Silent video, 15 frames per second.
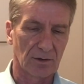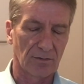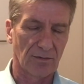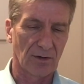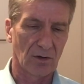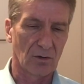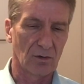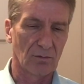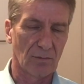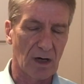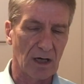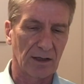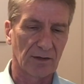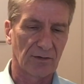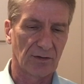the whole
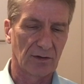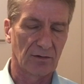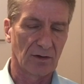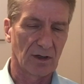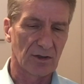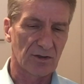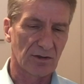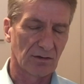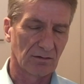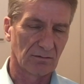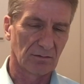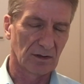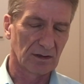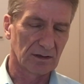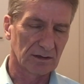market situation.
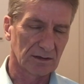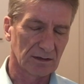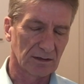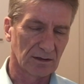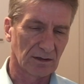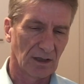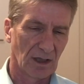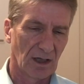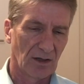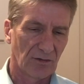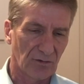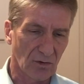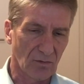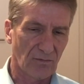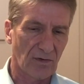
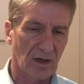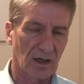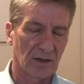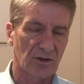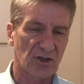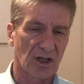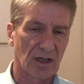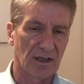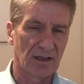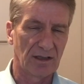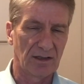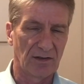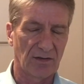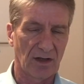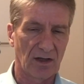So far,
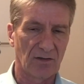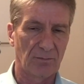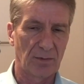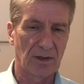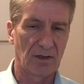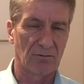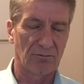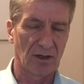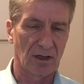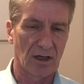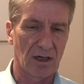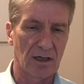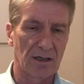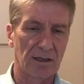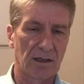Chinese have been
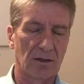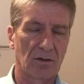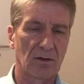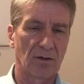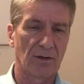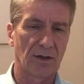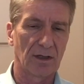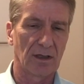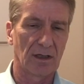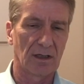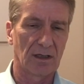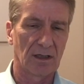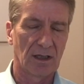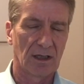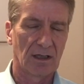relying on
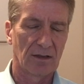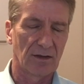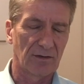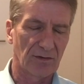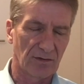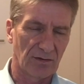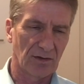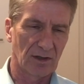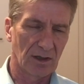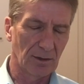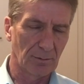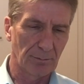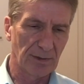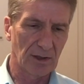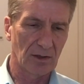this is a
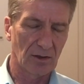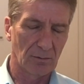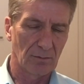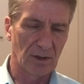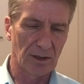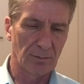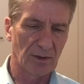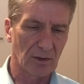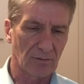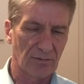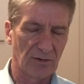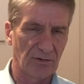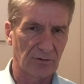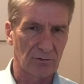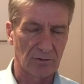little bit of
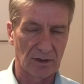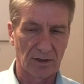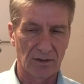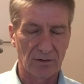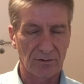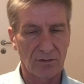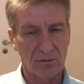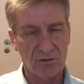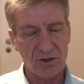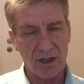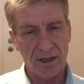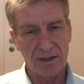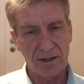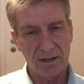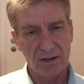history. So
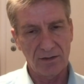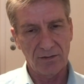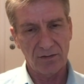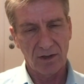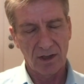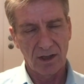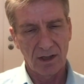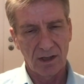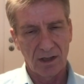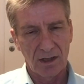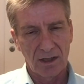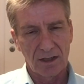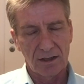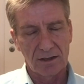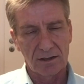Chinese
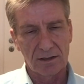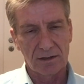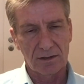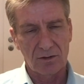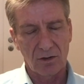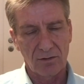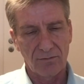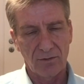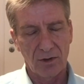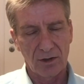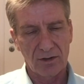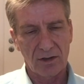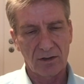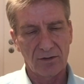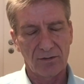
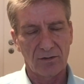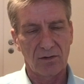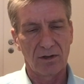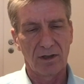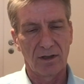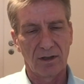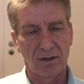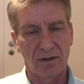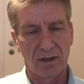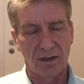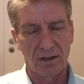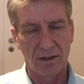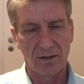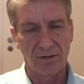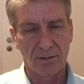converters
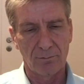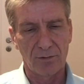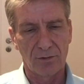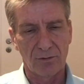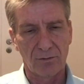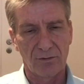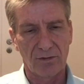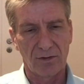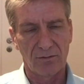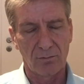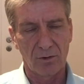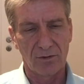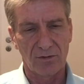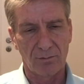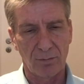and lithium producers
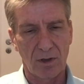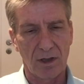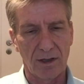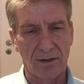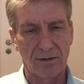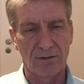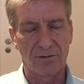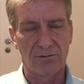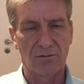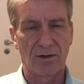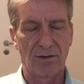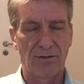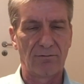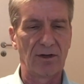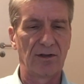were supplying this
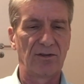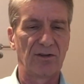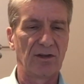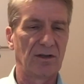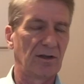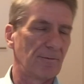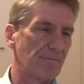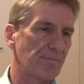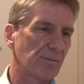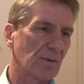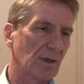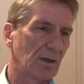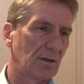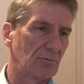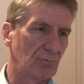3C
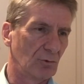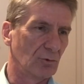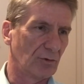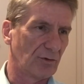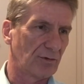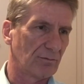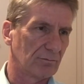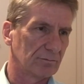routes